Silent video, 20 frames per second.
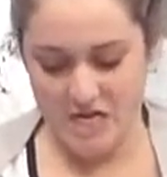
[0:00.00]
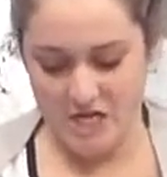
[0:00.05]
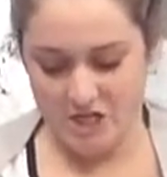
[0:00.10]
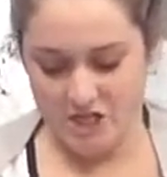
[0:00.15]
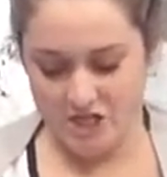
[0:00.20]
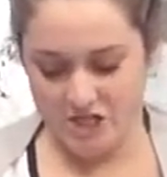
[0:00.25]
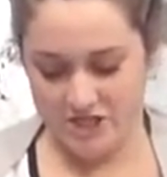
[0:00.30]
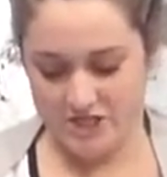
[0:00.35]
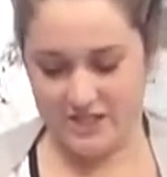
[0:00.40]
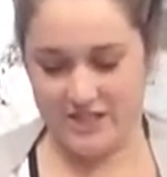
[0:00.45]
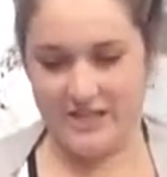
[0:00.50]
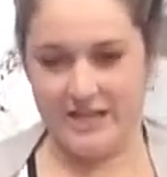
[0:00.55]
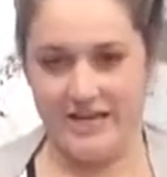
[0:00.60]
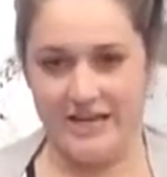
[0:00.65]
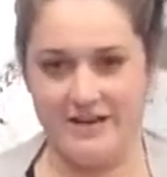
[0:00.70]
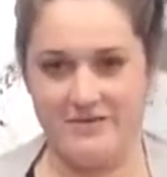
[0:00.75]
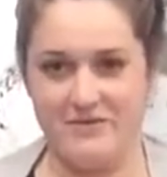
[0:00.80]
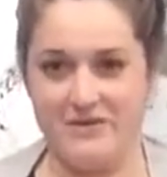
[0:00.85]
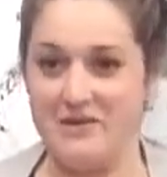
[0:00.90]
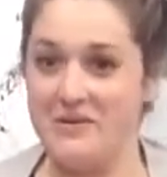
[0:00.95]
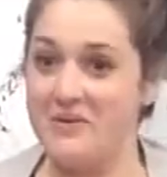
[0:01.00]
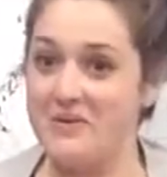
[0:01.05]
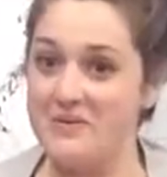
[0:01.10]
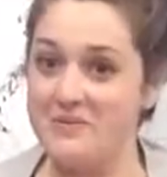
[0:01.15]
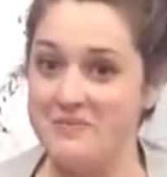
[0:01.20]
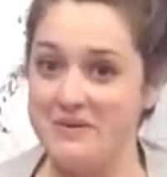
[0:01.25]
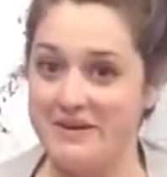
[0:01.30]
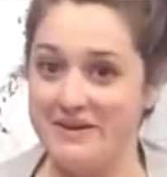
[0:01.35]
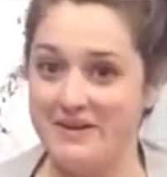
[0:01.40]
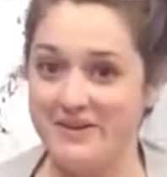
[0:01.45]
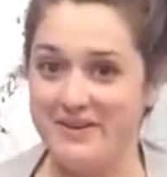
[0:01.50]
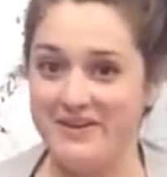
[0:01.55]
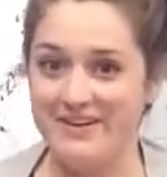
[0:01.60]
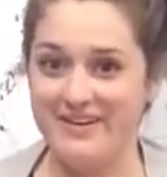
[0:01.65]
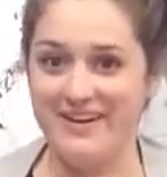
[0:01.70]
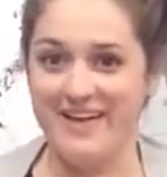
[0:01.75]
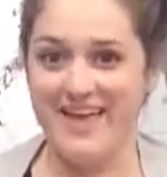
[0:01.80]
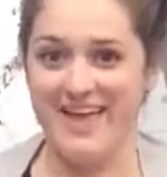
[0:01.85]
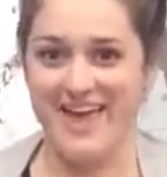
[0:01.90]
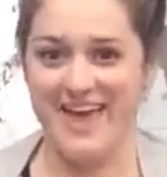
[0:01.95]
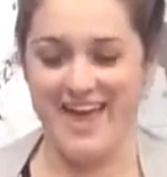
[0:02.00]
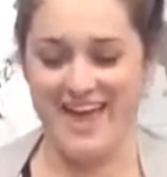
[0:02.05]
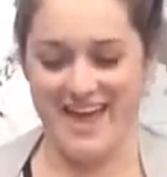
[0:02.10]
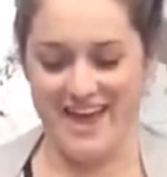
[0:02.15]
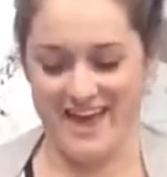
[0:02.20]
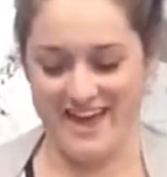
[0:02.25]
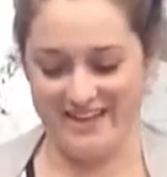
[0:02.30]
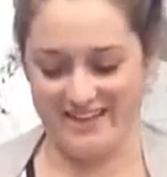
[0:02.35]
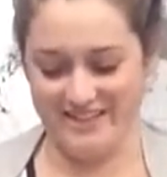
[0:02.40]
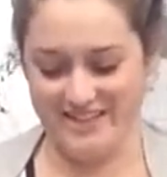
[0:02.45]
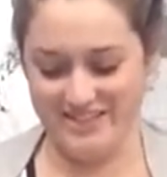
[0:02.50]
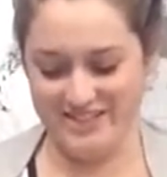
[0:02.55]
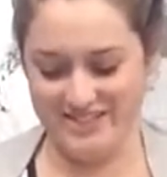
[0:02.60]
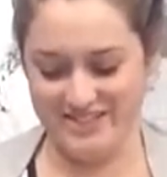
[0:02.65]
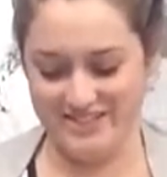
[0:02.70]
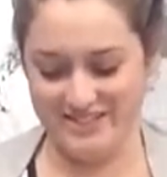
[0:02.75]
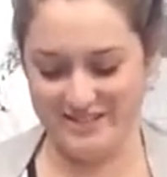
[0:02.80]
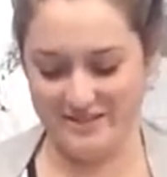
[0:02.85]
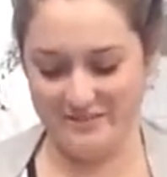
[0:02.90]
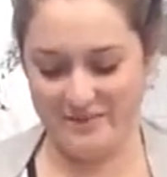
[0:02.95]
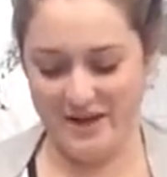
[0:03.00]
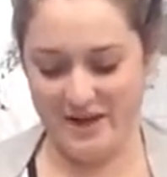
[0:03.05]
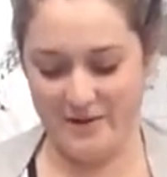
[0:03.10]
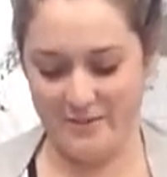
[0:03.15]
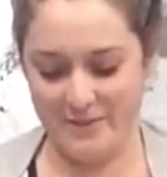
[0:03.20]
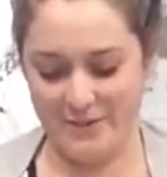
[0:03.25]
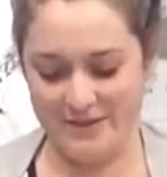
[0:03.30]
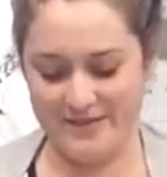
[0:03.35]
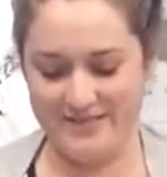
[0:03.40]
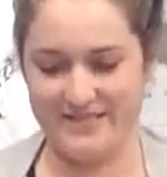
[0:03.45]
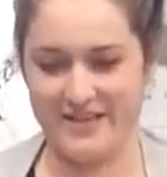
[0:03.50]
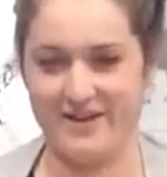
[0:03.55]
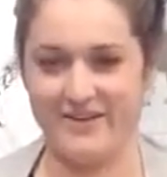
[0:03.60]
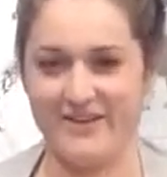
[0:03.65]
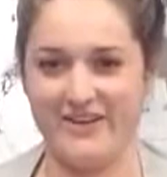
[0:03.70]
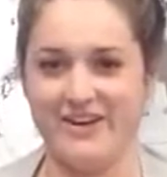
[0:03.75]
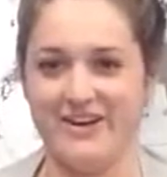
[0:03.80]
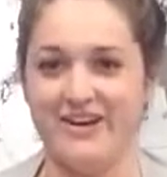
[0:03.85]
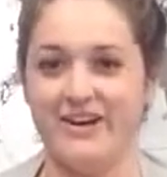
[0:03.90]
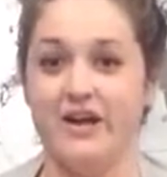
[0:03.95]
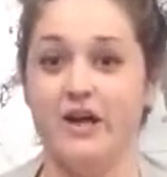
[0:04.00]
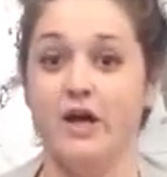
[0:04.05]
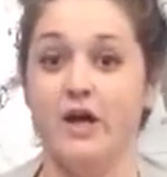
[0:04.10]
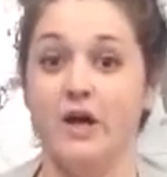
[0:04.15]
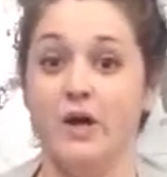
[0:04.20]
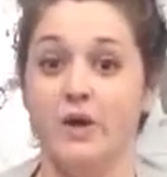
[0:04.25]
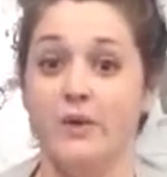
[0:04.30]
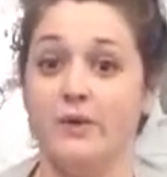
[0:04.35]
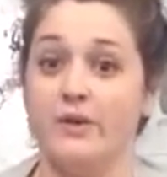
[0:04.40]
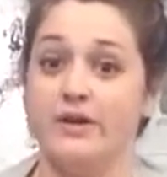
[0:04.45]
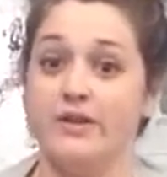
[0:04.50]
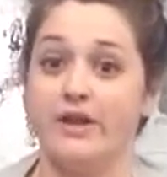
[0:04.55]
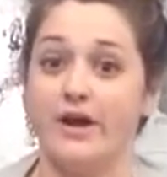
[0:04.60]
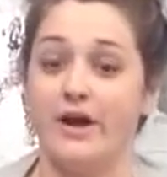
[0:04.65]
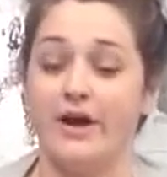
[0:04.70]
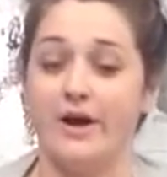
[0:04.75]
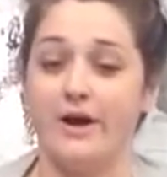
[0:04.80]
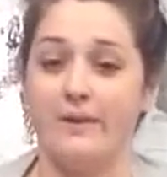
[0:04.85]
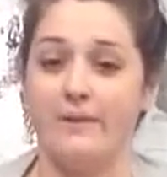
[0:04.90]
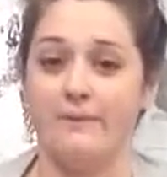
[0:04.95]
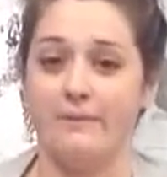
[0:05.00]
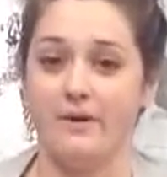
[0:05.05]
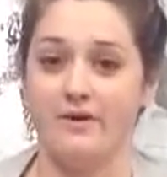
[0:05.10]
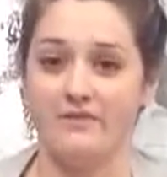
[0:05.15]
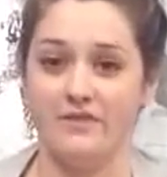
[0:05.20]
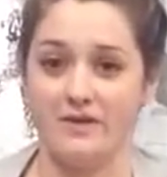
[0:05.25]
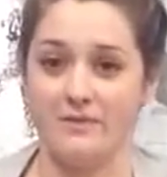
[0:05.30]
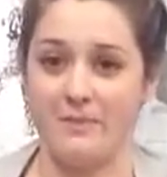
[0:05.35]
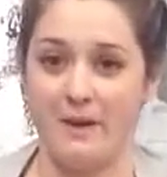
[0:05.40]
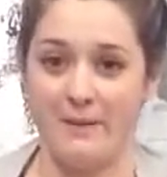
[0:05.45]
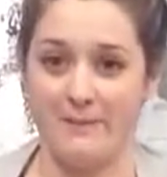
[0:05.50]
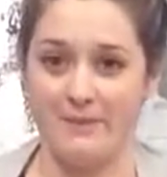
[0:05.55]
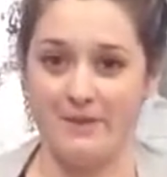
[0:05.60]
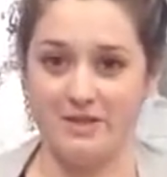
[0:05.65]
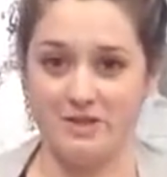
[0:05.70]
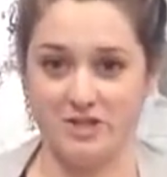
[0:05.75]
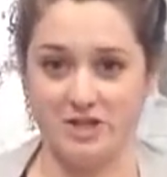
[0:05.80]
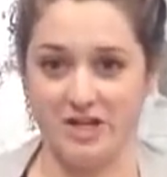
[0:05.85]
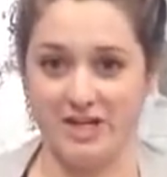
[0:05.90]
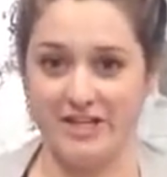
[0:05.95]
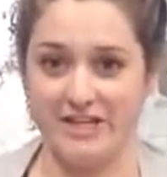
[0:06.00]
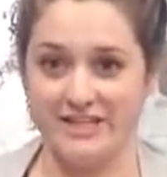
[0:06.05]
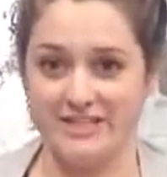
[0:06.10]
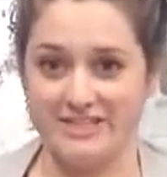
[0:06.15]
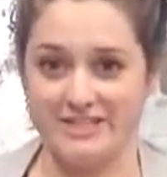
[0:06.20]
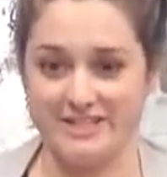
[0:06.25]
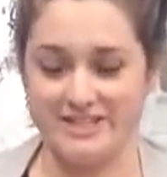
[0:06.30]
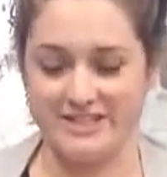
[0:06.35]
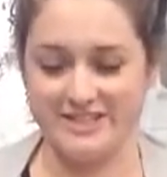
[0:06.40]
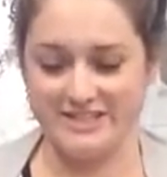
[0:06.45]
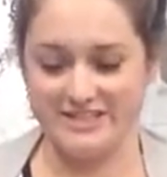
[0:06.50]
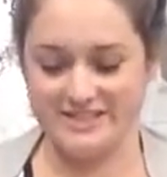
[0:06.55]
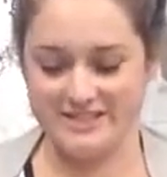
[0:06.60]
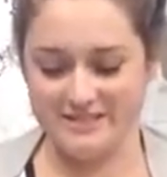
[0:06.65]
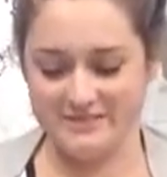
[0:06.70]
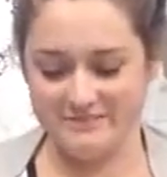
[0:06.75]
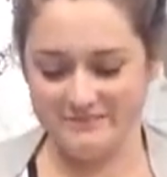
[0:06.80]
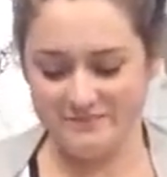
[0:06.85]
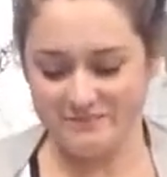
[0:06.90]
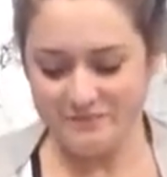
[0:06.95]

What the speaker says: She's a 9-week-old beagle, and she's going to be helping us out here with our Perfect Puppy Training series.